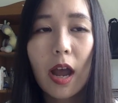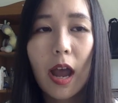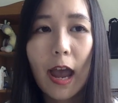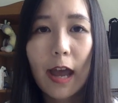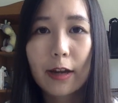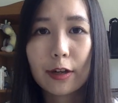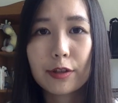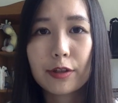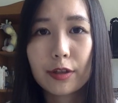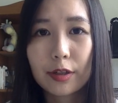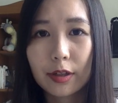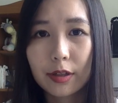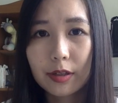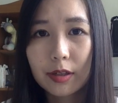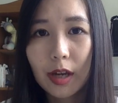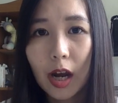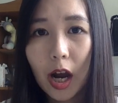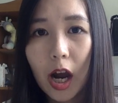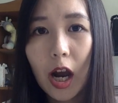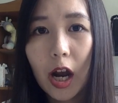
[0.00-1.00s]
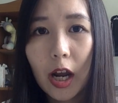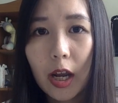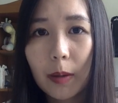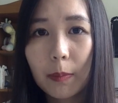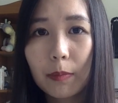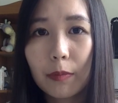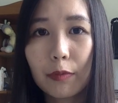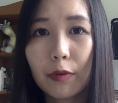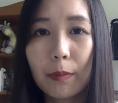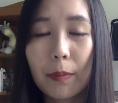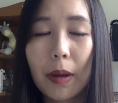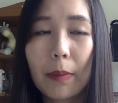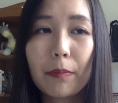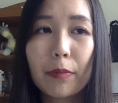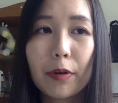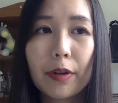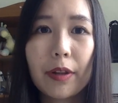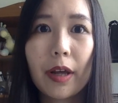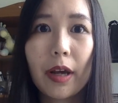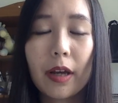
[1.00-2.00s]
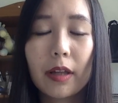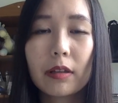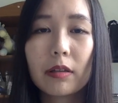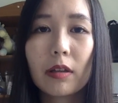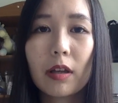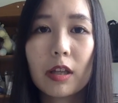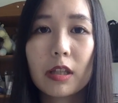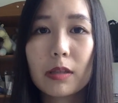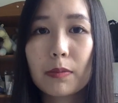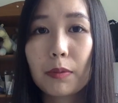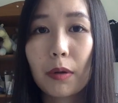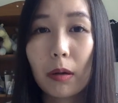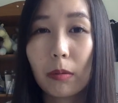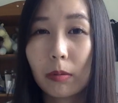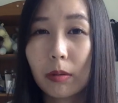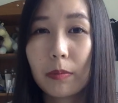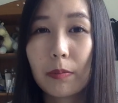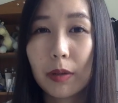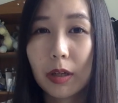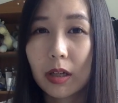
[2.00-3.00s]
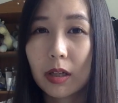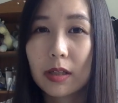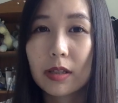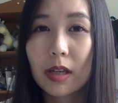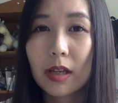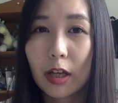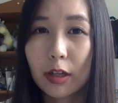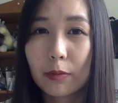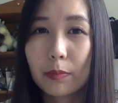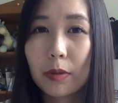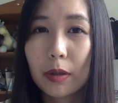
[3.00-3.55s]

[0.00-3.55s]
at a certain time, remember that it's probably because other